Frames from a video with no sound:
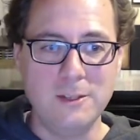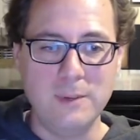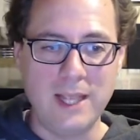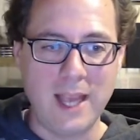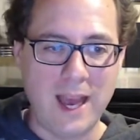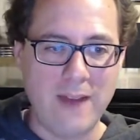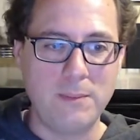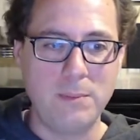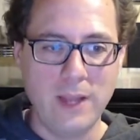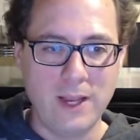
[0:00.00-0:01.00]
we have a
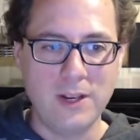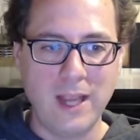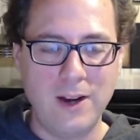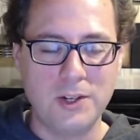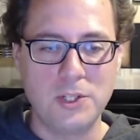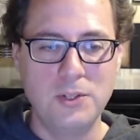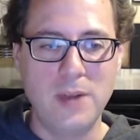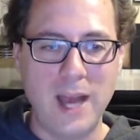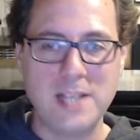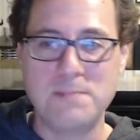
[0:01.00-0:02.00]
player character who
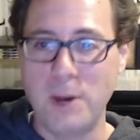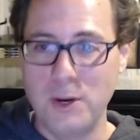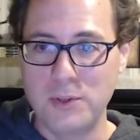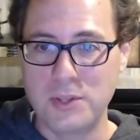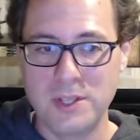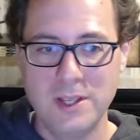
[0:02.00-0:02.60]
has both,